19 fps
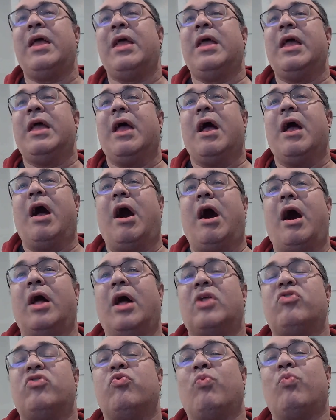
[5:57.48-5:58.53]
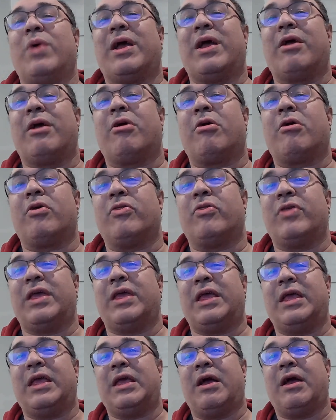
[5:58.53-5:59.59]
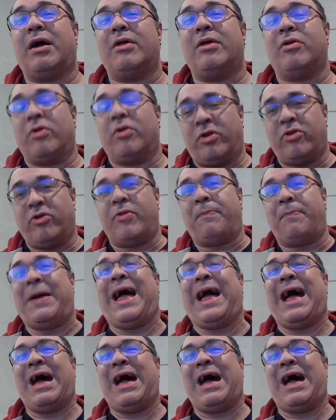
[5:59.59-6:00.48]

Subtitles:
to where to the path